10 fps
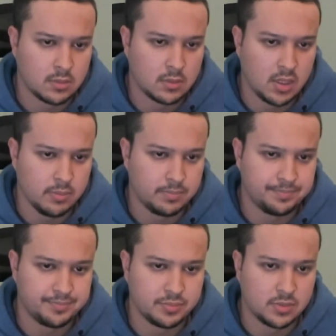Yep.
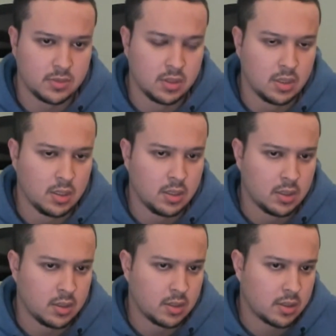
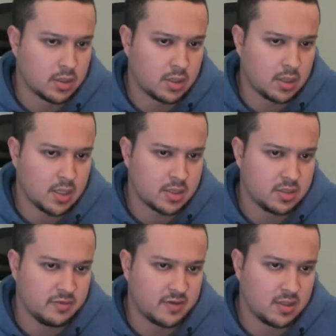Get the king
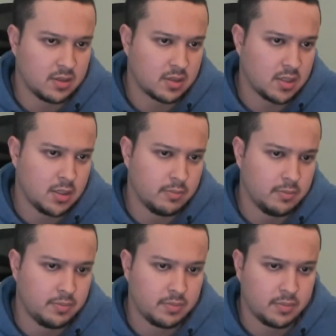active, get in the
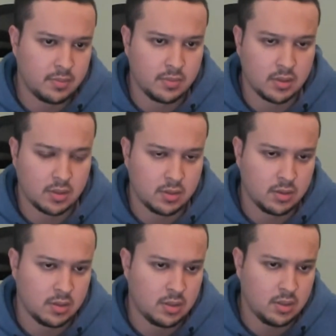game,
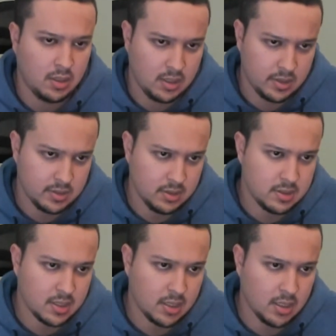and
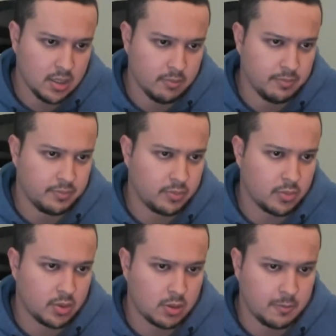I'm
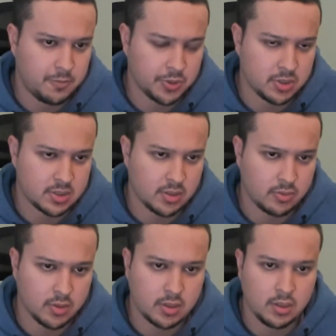gonna push this other
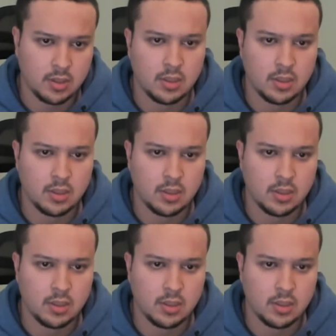rook.